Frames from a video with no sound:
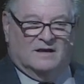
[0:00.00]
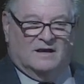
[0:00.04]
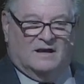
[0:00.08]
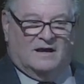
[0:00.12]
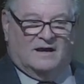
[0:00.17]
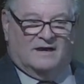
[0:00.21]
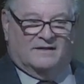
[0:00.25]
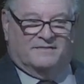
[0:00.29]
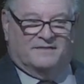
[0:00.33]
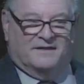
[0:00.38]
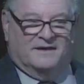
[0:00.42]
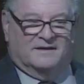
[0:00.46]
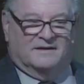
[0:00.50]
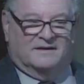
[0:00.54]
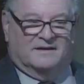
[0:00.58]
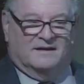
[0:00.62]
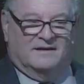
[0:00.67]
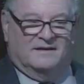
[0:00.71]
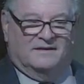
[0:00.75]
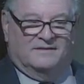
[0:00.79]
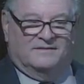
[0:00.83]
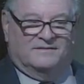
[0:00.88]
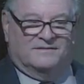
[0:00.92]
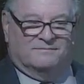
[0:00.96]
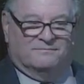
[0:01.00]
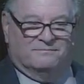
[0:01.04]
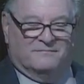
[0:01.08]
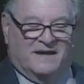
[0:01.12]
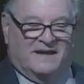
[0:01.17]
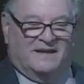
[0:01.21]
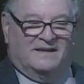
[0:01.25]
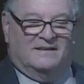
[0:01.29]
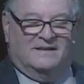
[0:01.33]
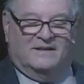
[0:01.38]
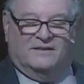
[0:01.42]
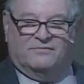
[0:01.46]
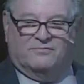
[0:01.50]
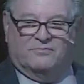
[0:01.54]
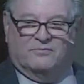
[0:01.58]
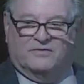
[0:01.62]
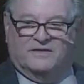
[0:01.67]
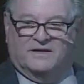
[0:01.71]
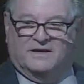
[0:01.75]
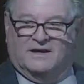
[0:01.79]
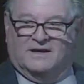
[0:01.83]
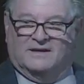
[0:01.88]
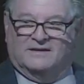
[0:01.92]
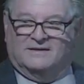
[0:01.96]
I think is mainly through
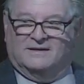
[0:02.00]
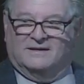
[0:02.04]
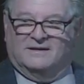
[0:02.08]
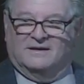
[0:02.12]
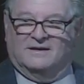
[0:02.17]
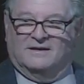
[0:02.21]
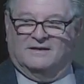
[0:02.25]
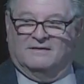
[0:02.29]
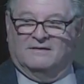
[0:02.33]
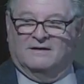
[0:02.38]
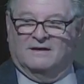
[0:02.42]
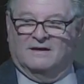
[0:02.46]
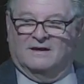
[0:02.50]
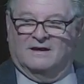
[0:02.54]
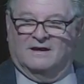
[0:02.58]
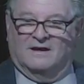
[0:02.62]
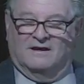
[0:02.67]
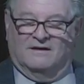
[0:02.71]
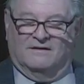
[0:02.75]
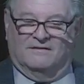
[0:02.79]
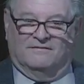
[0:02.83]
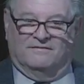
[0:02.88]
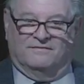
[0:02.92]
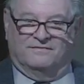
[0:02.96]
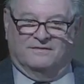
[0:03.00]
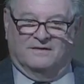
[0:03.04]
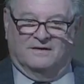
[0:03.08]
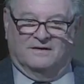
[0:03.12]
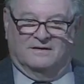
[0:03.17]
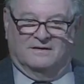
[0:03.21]
the idea of